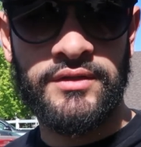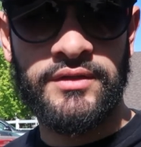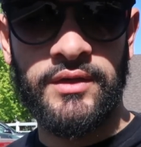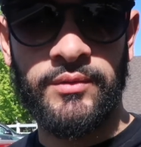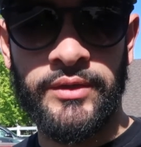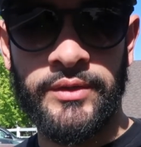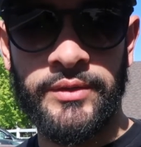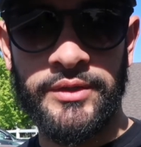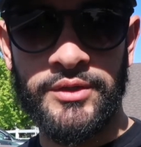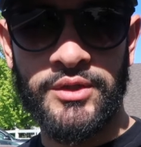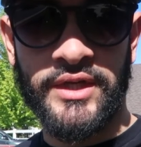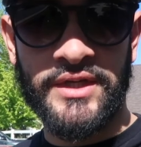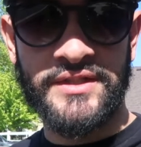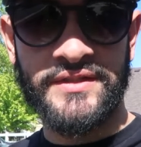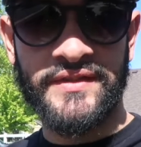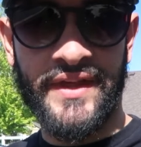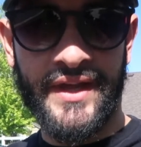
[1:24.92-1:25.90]
I want to
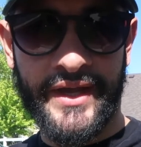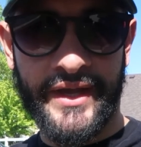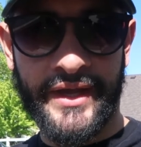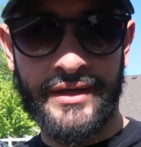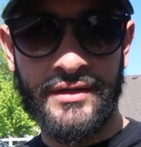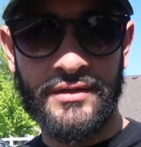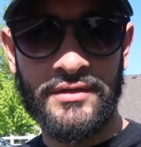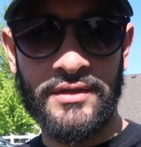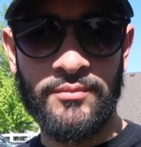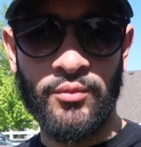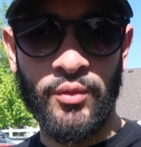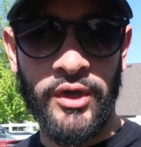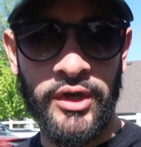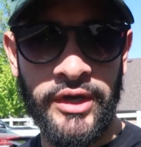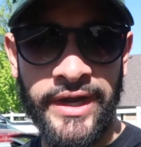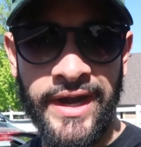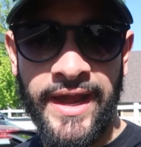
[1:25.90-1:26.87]
address the hat. I'm
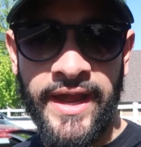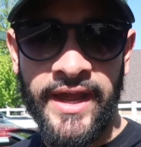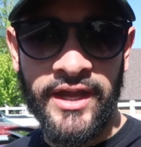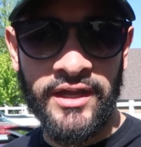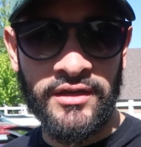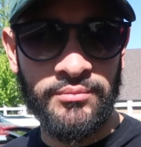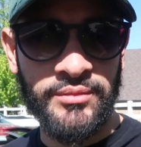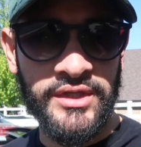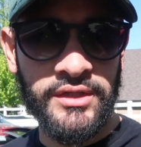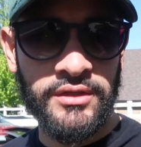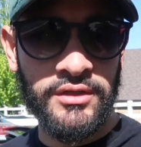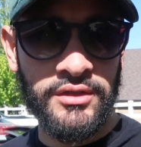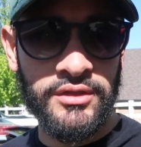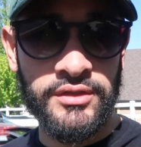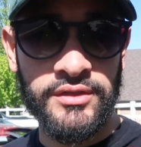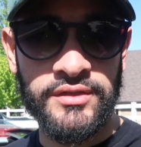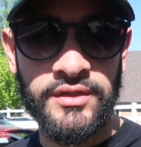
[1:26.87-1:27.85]
wearing a hat
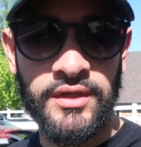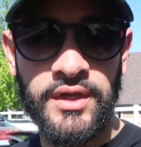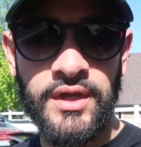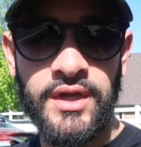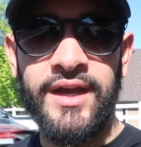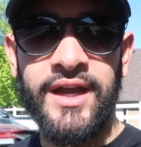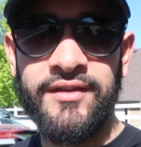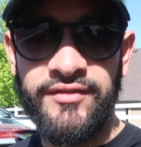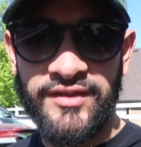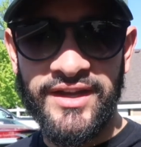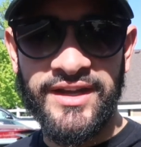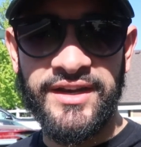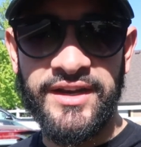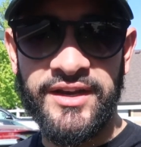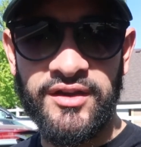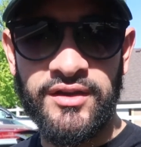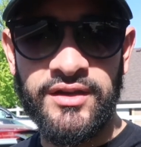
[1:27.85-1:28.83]
because I haven't had
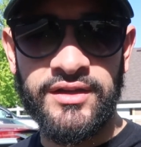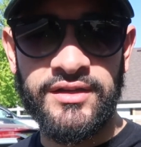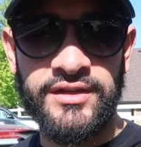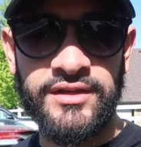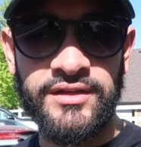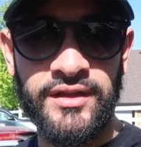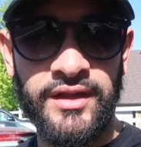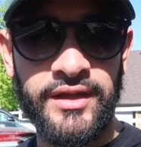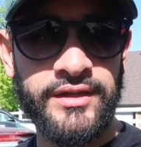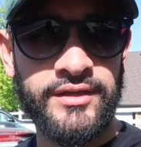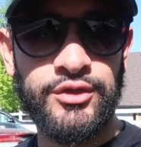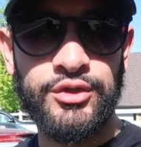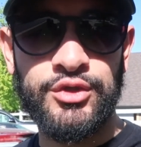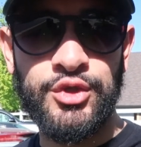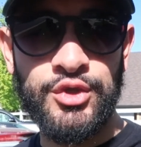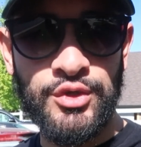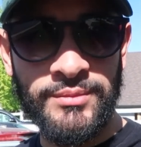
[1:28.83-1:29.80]
a haircut in like
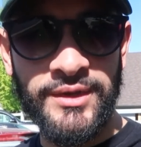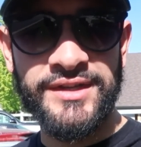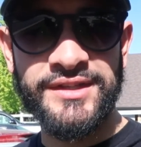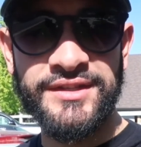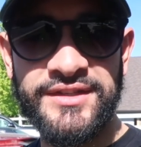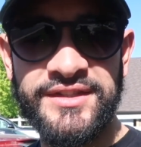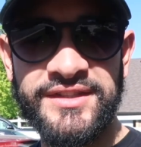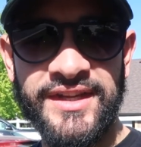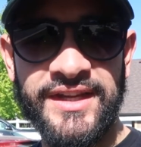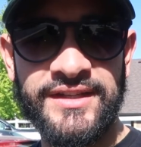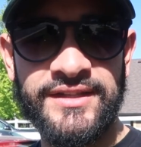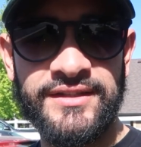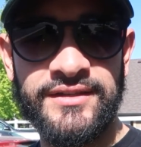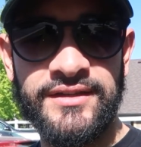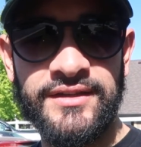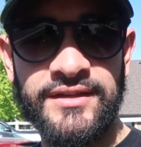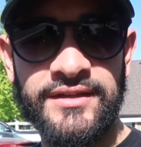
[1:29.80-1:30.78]
2 months,
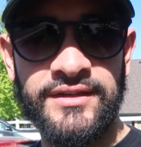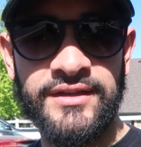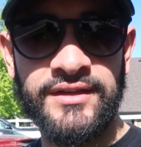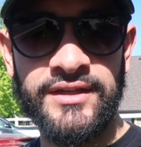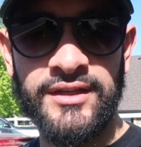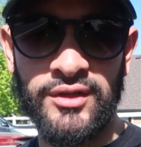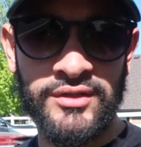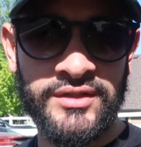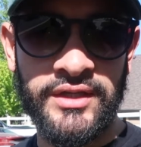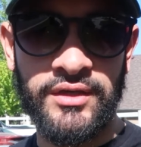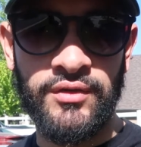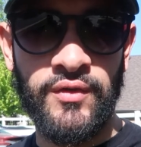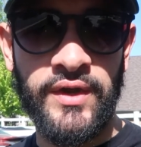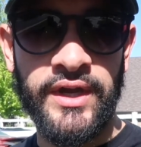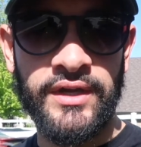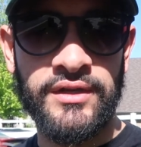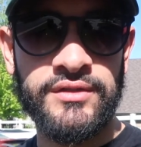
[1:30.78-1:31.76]
and it looks like a
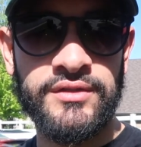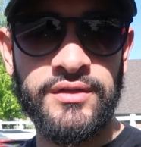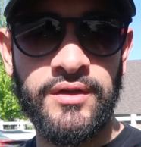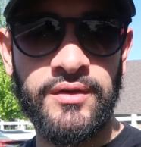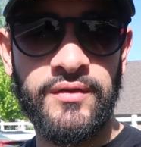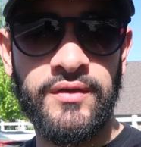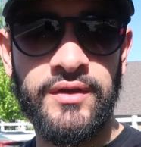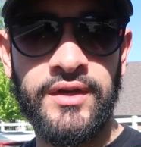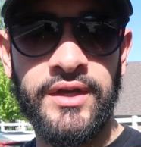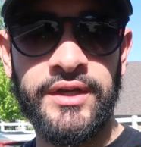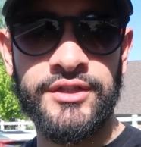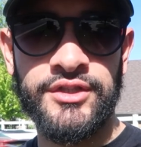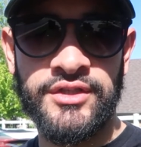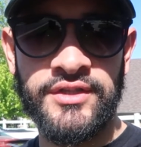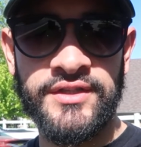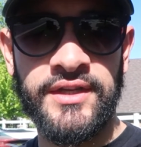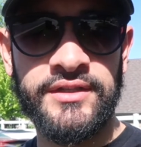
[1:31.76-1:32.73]
wreck, so I
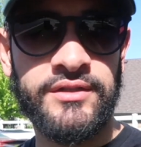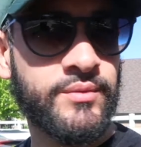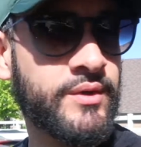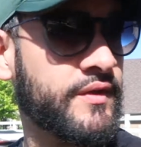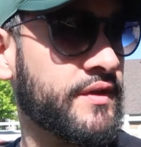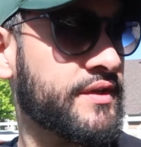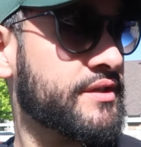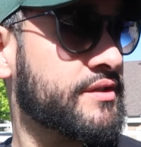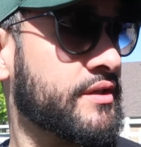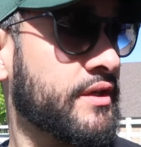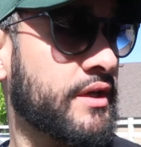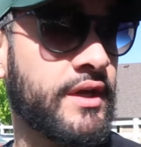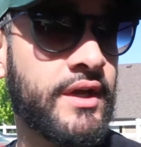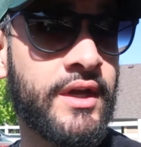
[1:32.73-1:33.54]
just decided to wear this.